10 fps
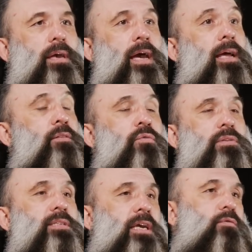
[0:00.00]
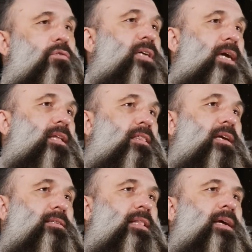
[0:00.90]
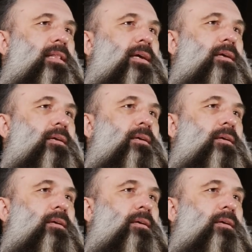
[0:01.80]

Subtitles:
And I don't take those kind of things lightly.